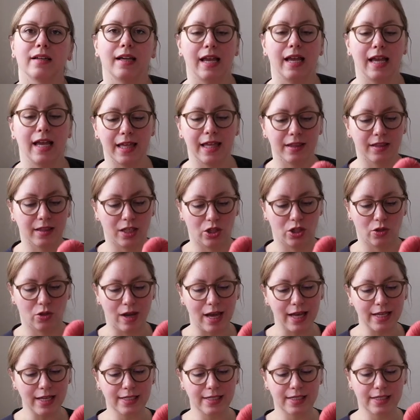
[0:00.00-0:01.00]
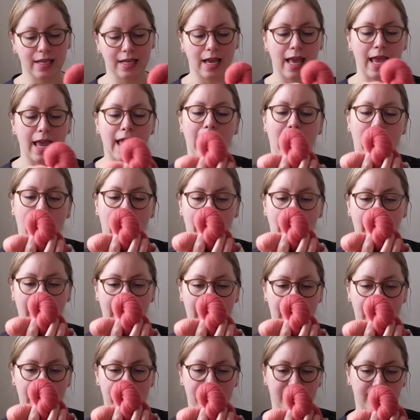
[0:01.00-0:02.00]
in the US.
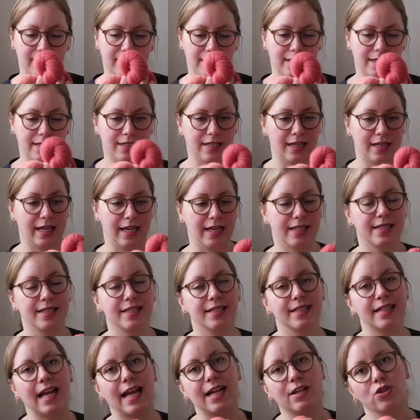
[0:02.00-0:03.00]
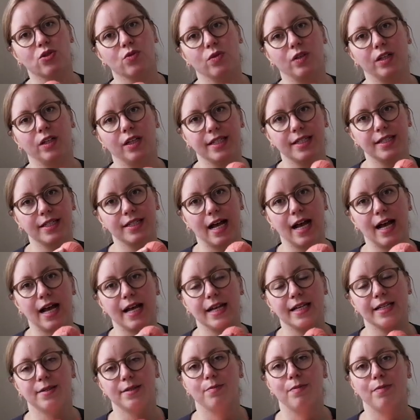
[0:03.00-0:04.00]
And it's naturally
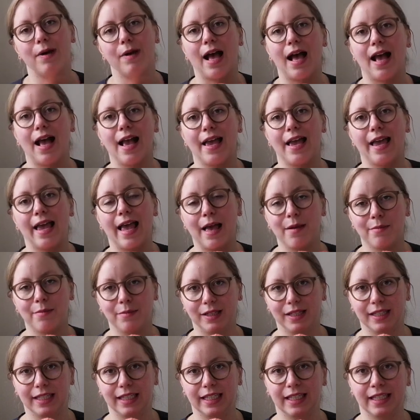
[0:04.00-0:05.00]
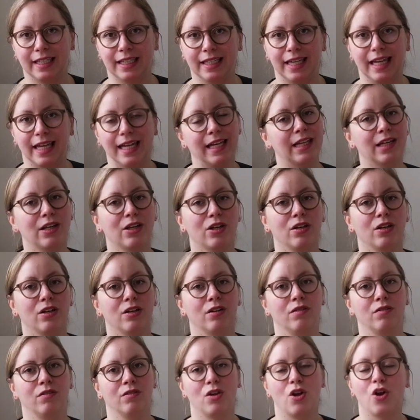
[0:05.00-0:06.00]
dyed by Emily in
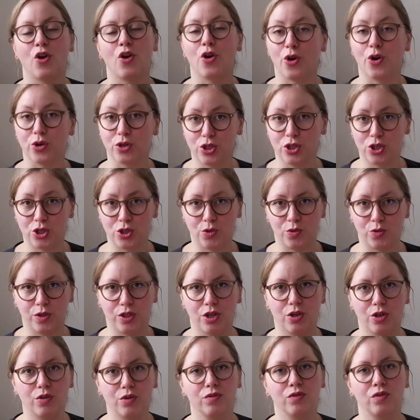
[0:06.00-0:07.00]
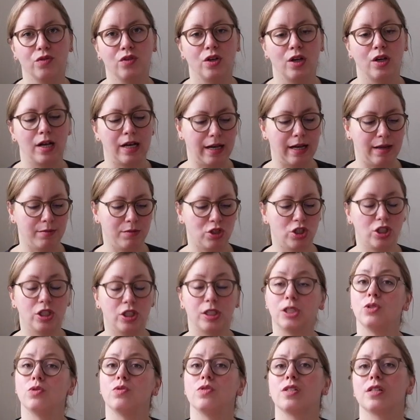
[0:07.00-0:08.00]
her studio.
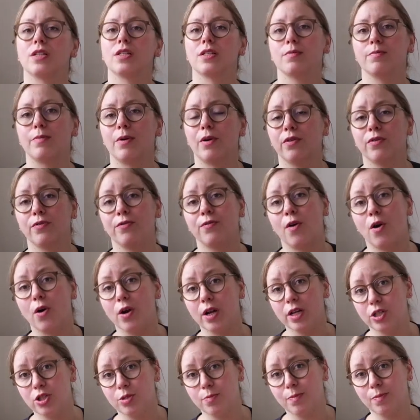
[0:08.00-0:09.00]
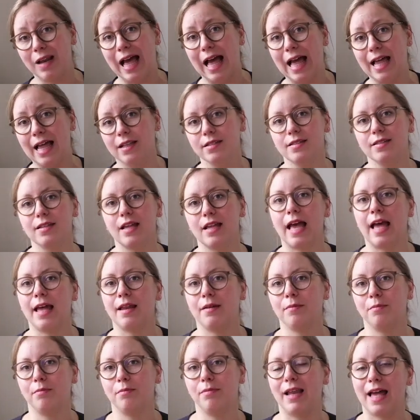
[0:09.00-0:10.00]
She uses both forage plants
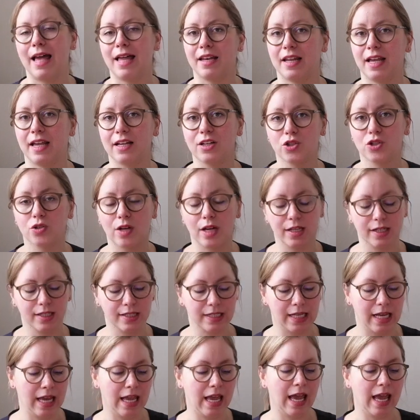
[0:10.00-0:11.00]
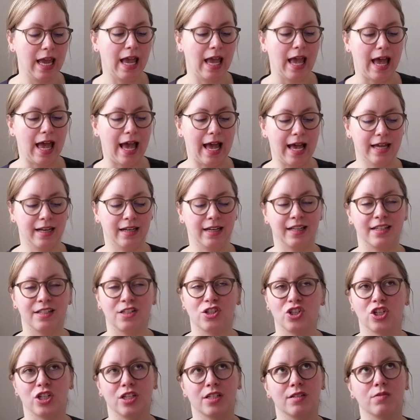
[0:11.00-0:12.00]
and plant extracts, and
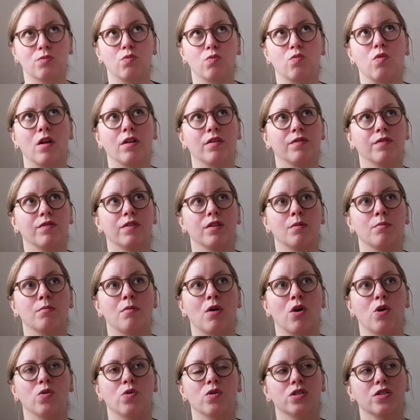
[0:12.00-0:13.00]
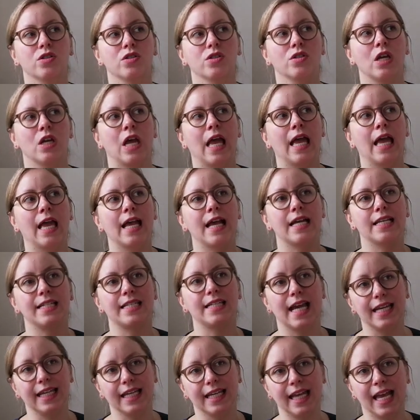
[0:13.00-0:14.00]
it's just one of the most
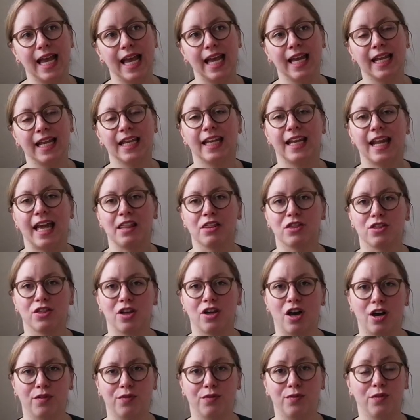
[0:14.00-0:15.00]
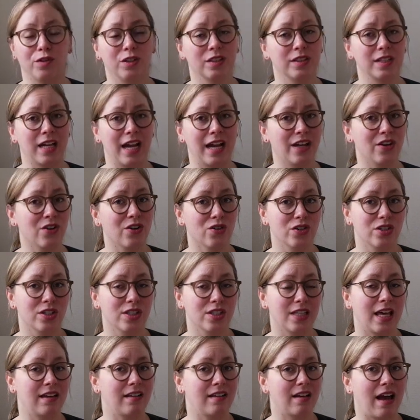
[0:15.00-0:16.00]
dedicated and thoughtful dyers
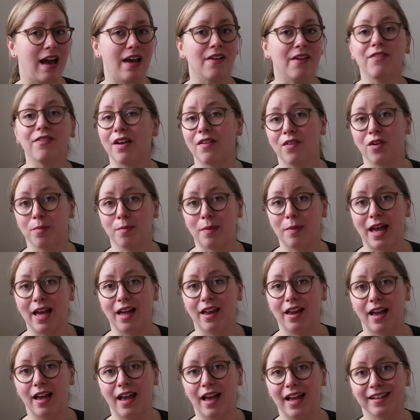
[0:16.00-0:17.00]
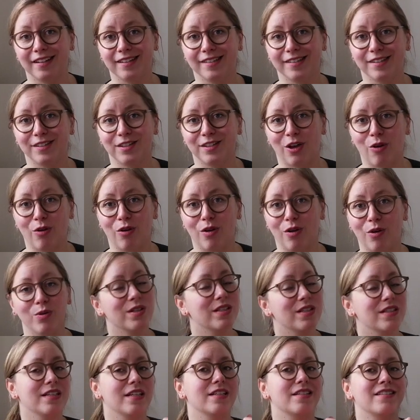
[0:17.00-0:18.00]
that I've ever met. And so it
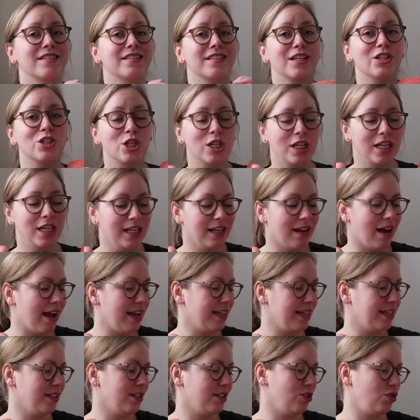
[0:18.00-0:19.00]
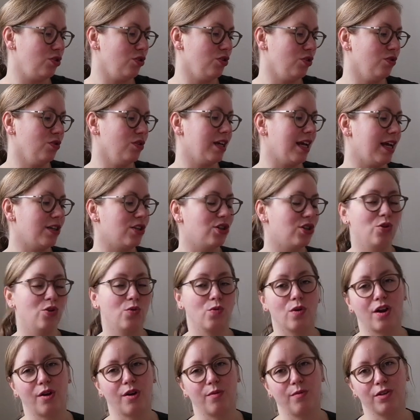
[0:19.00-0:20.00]
was such a delight to get to
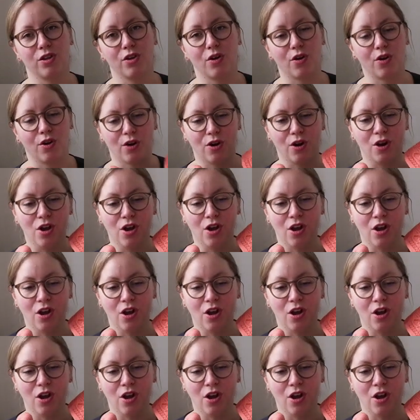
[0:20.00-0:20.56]
work with her,